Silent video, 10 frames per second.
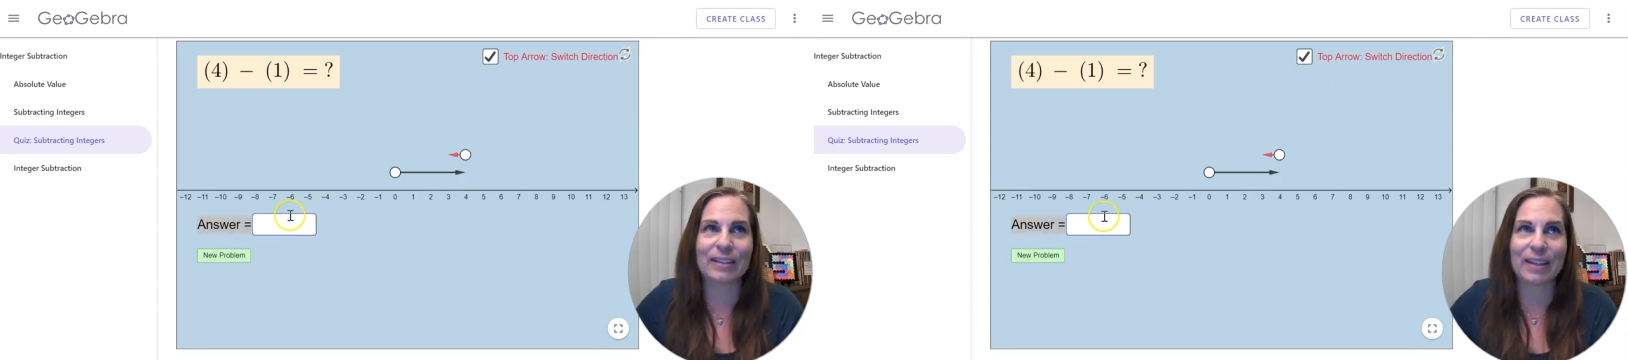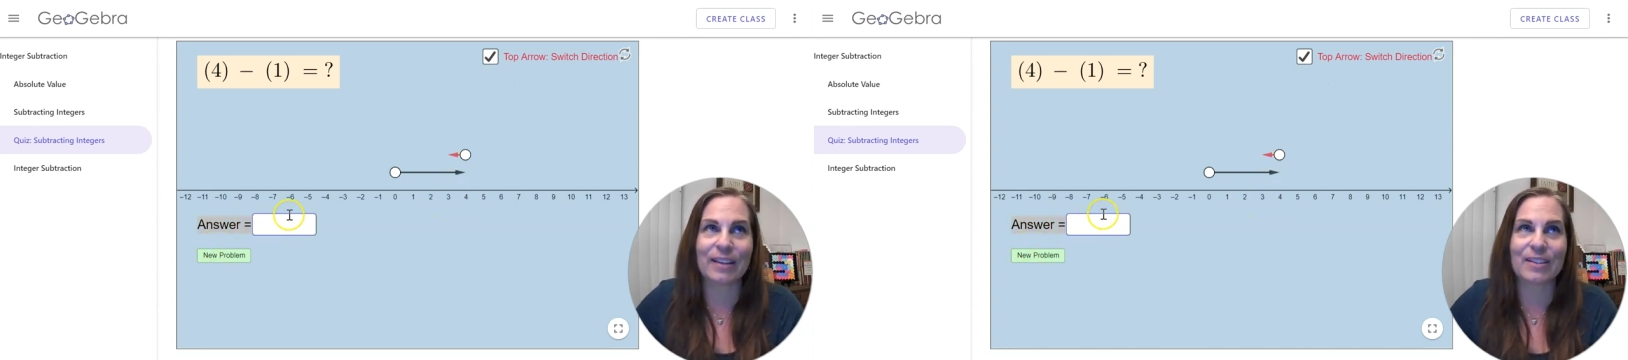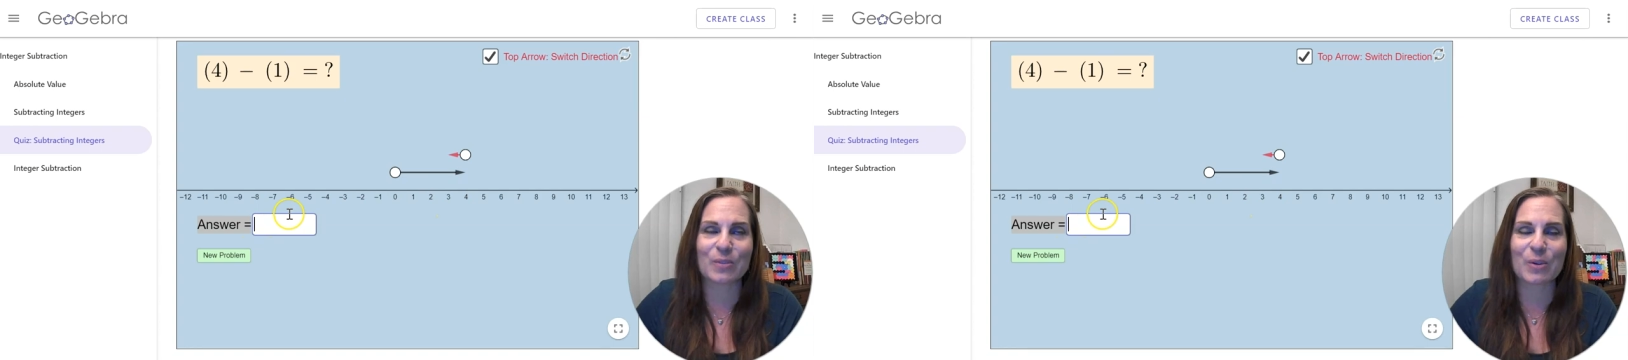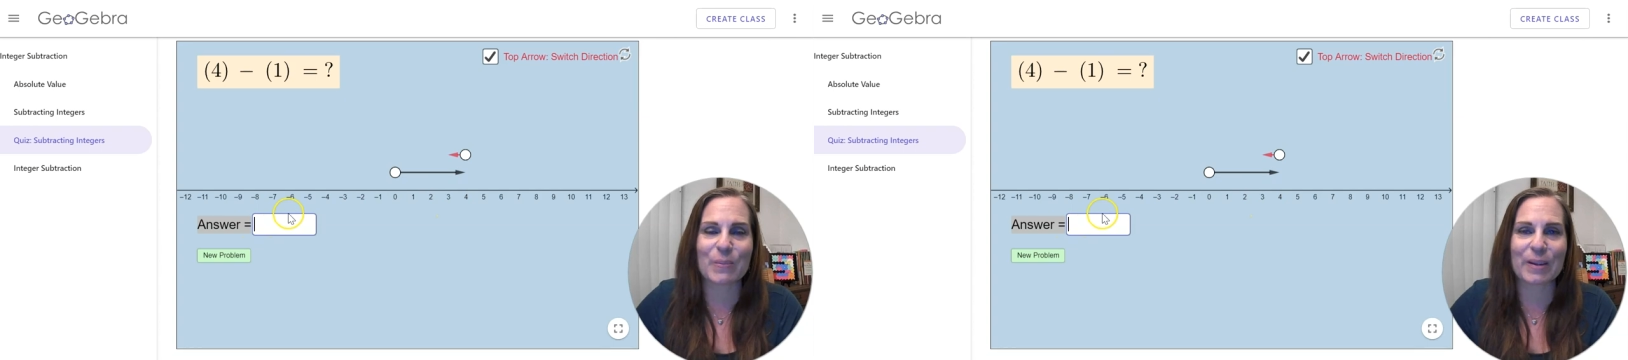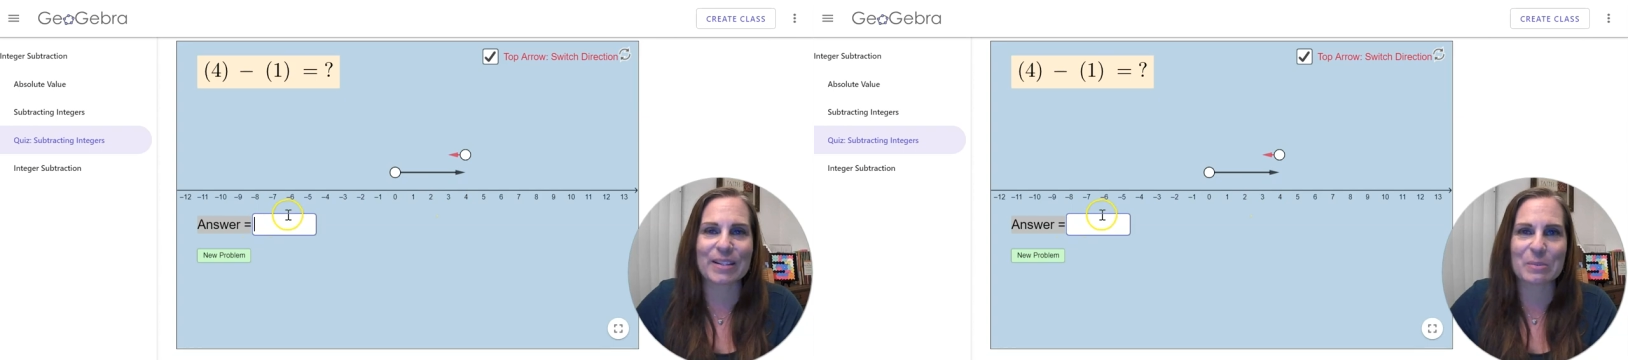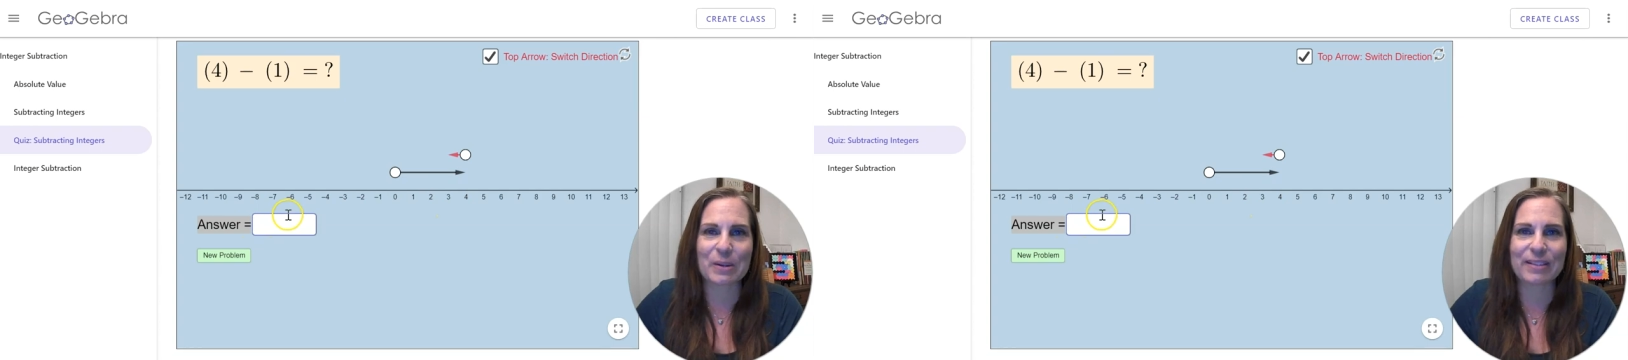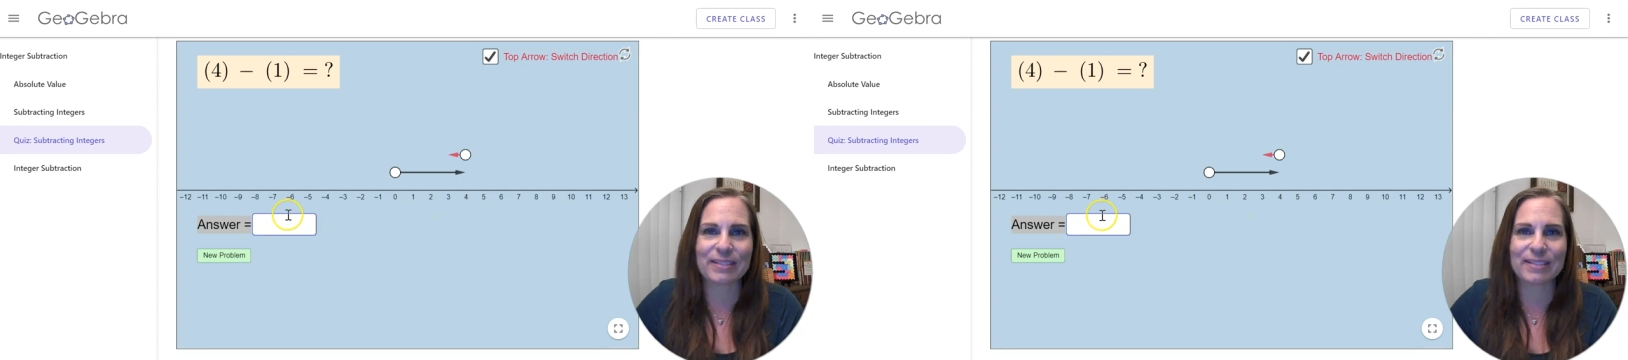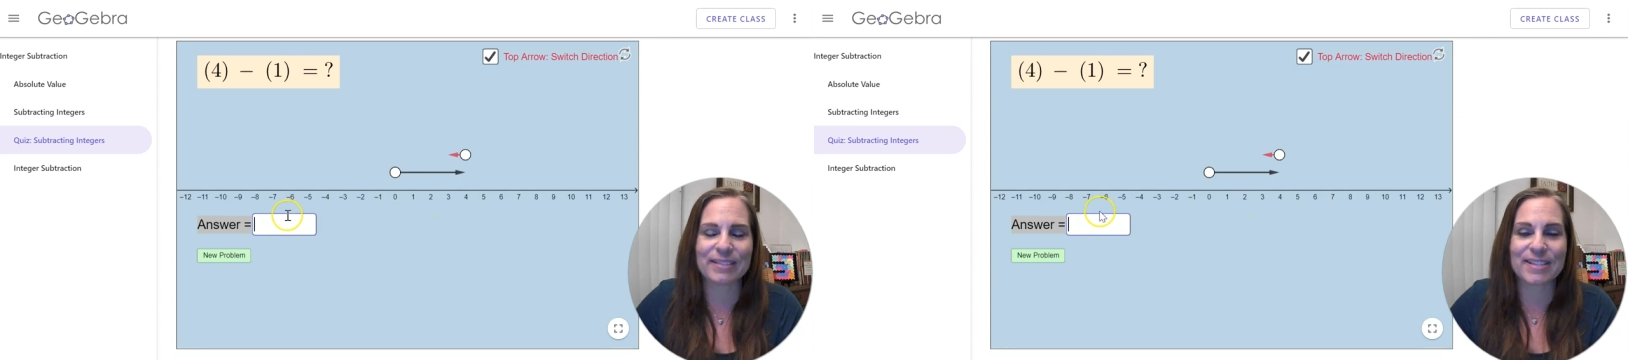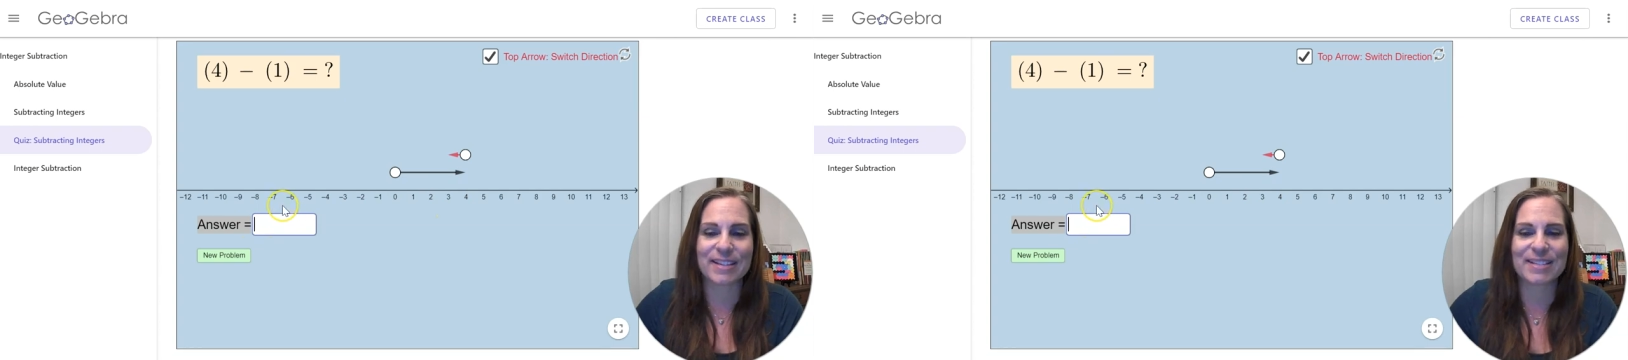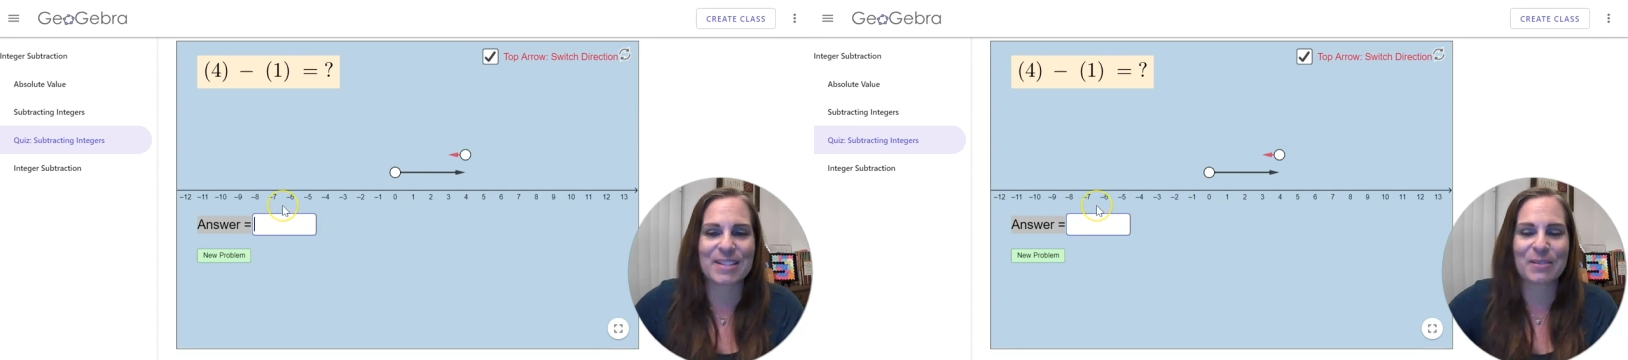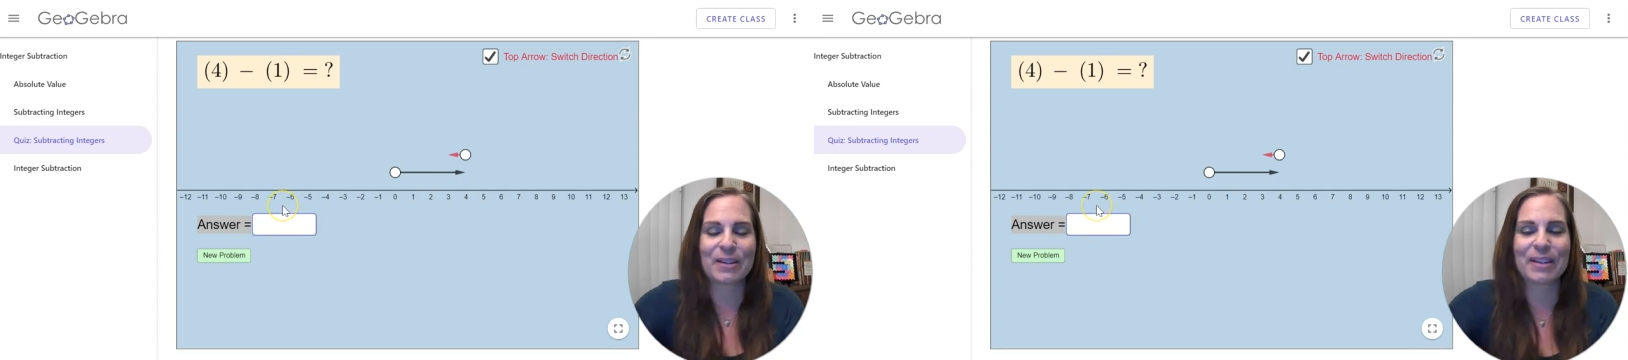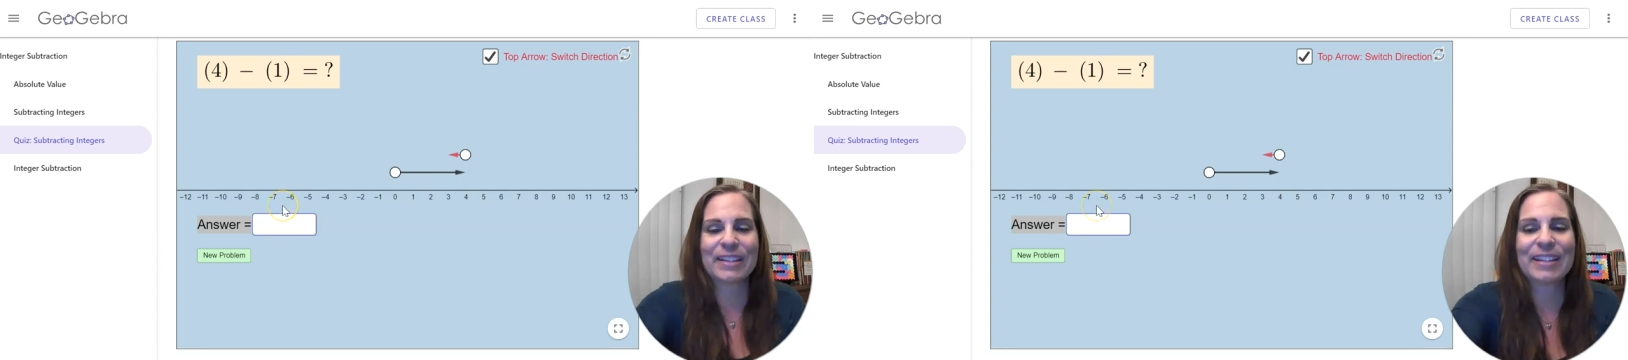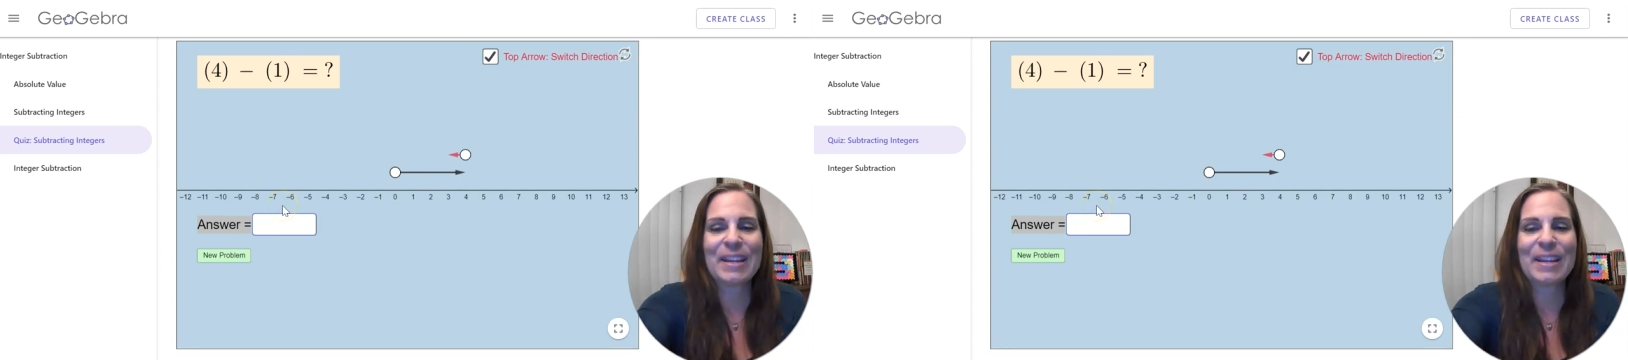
yeah, it's 4 minus 1. Duh, it's 3.